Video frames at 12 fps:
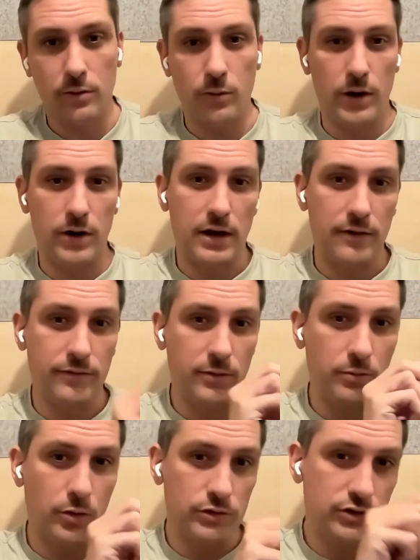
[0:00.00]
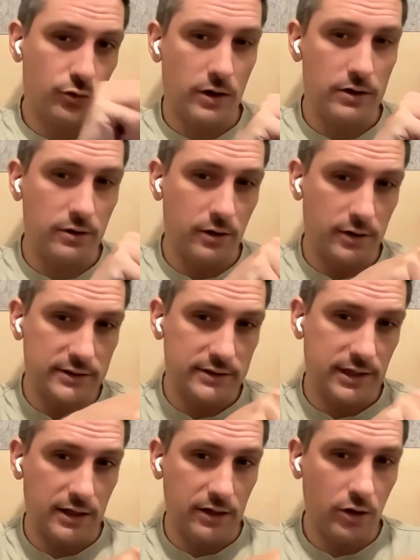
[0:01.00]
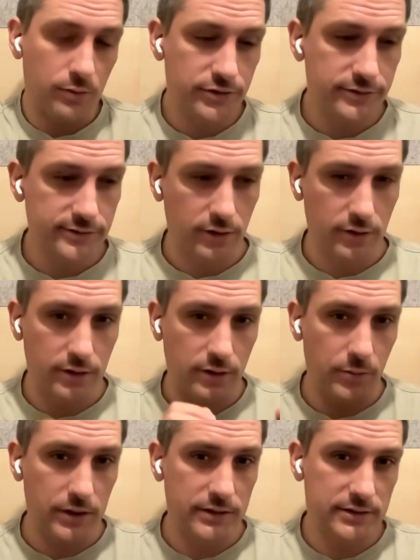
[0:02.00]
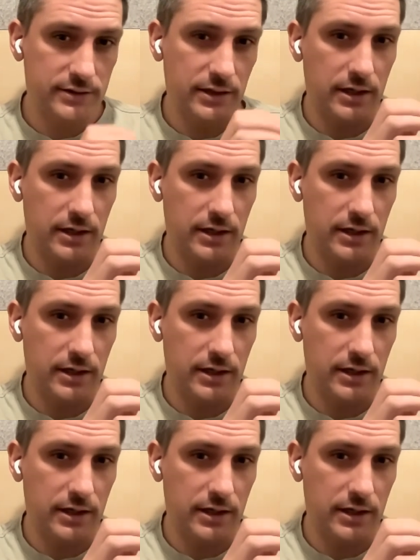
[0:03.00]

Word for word: where you have the most granular setting options on the bids